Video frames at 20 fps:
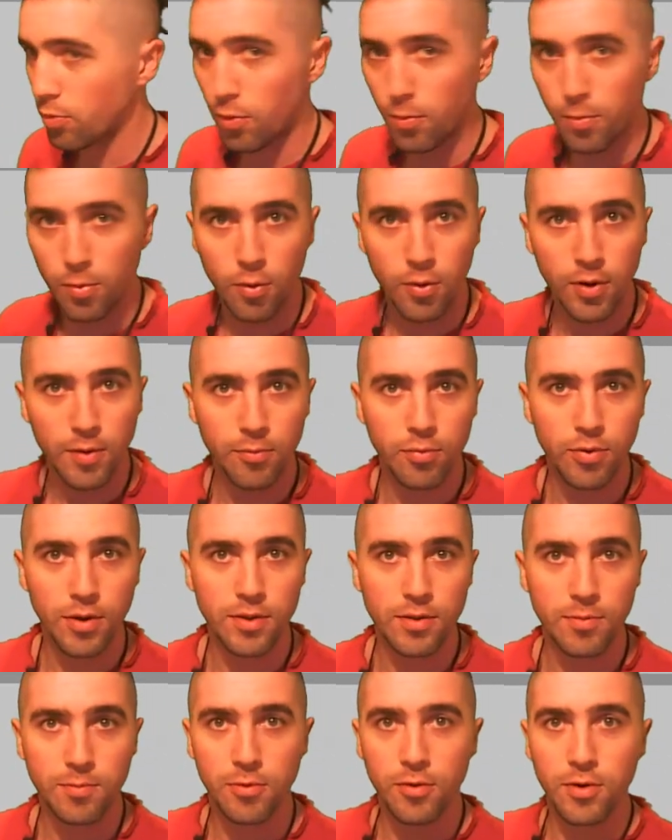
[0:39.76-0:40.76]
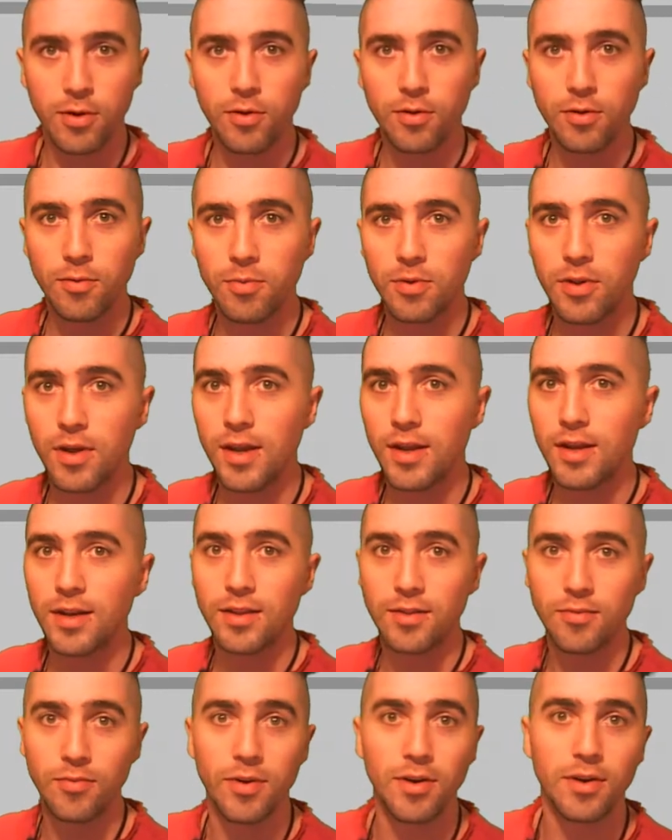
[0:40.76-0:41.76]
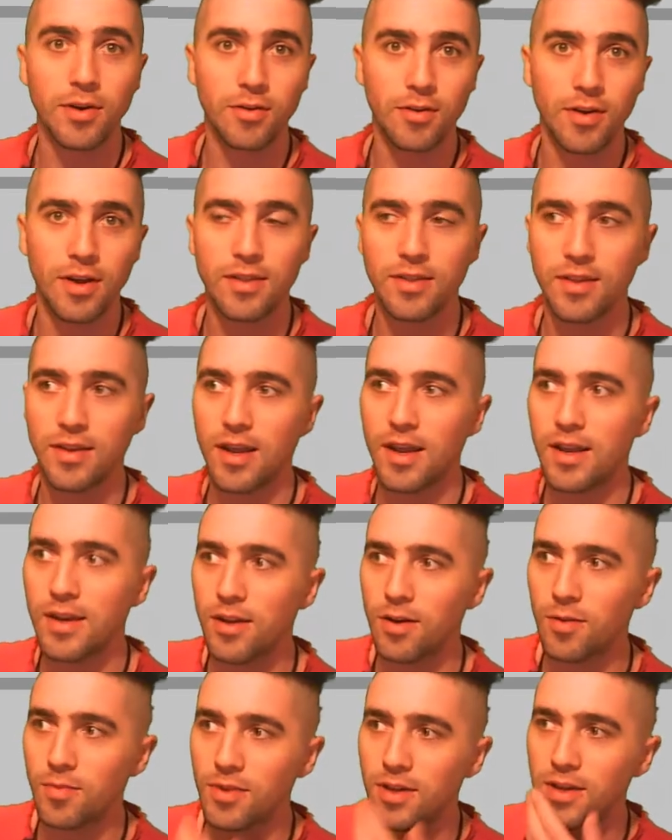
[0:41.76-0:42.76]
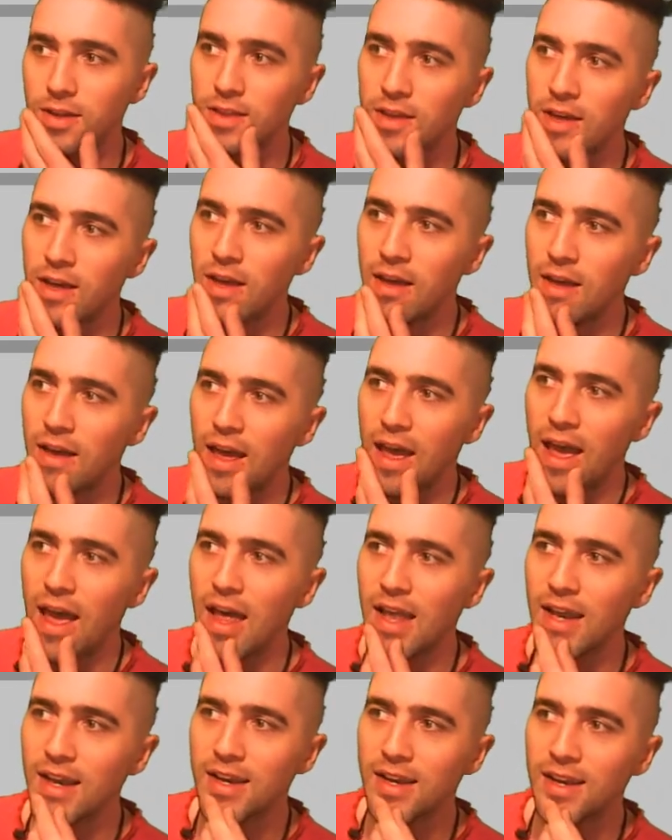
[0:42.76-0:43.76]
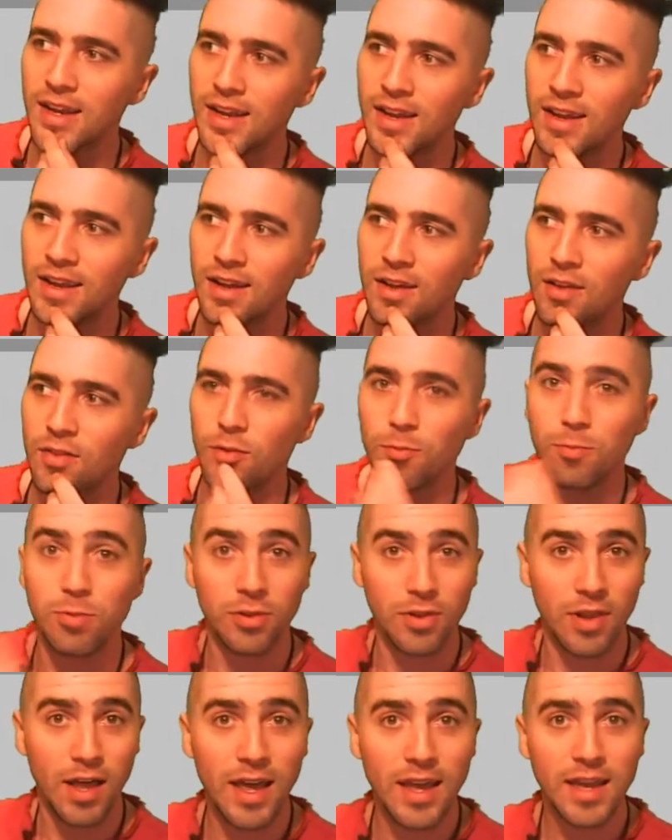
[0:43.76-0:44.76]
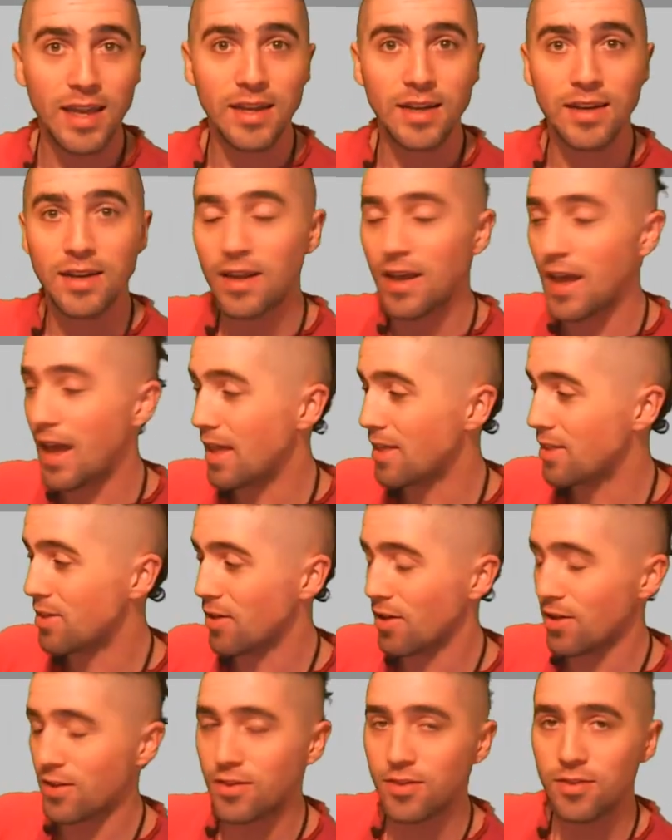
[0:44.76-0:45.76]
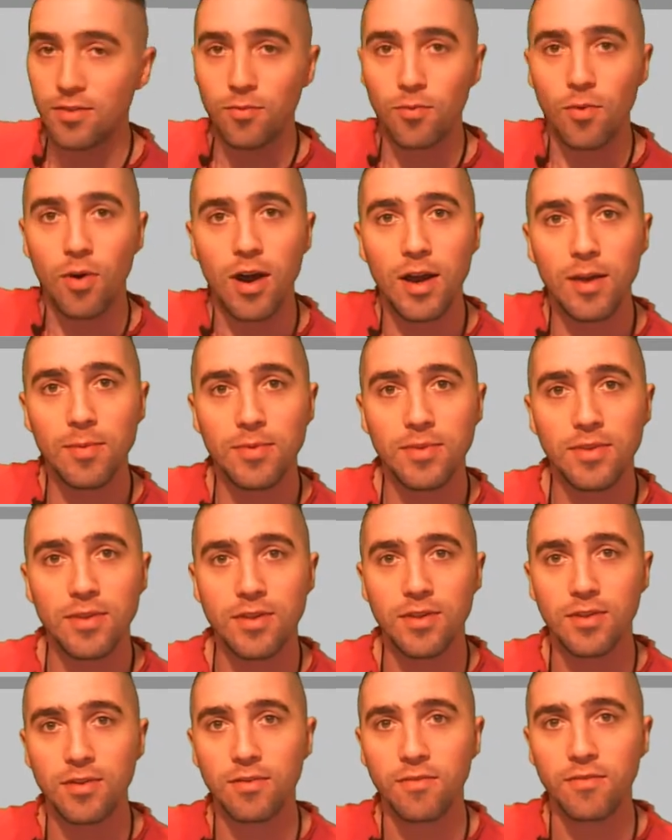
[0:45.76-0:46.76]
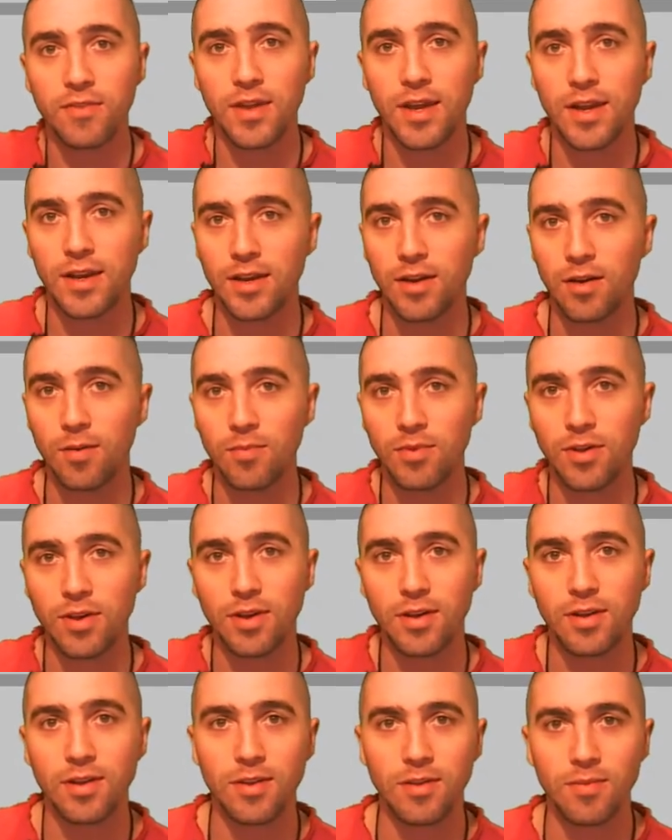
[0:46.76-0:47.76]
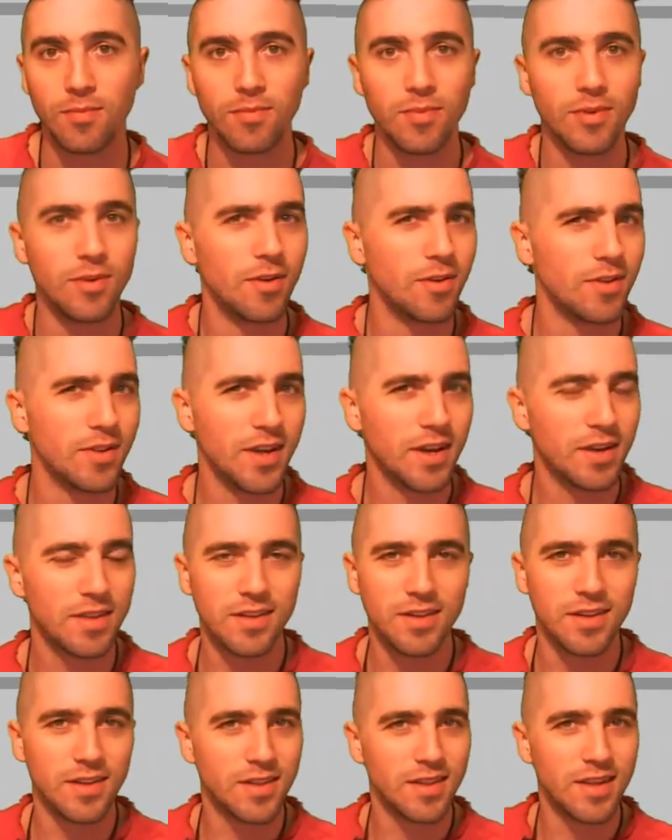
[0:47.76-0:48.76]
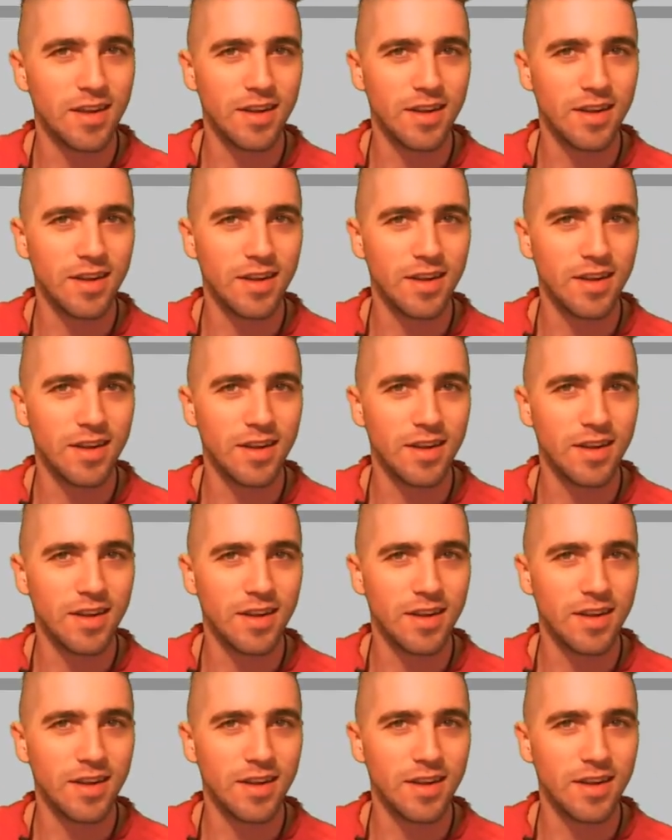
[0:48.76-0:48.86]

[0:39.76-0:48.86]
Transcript: point, press a point on the plane, it's where it creates that Andy object. And the plane adjusts the Y position of the Andy object, but not the X and the Z.